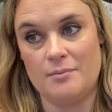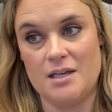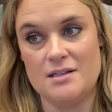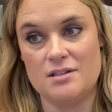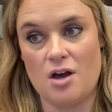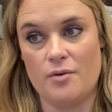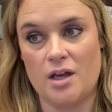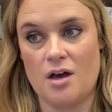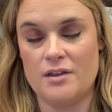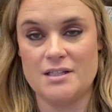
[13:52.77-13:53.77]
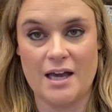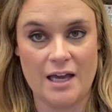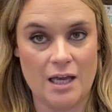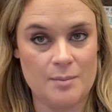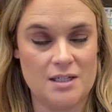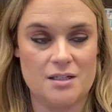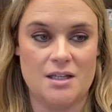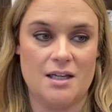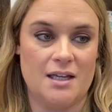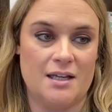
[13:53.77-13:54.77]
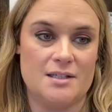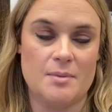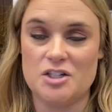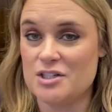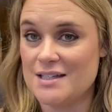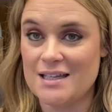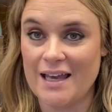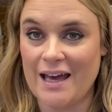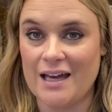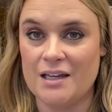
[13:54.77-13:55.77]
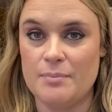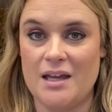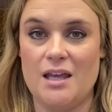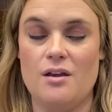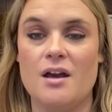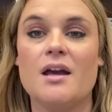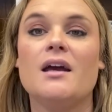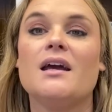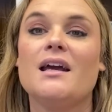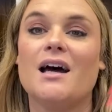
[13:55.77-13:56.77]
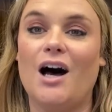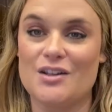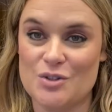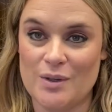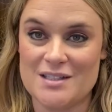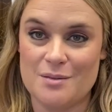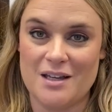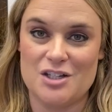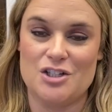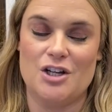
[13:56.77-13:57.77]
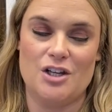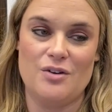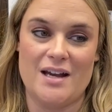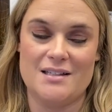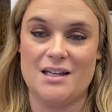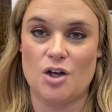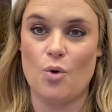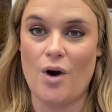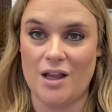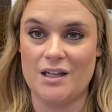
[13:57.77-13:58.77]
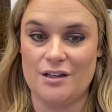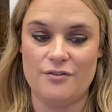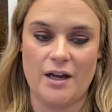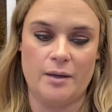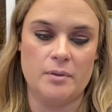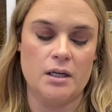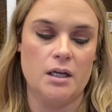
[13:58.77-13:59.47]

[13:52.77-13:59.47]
He's going all the time and getting as much as he can, but he also wants to make sure you guys get a quality frame.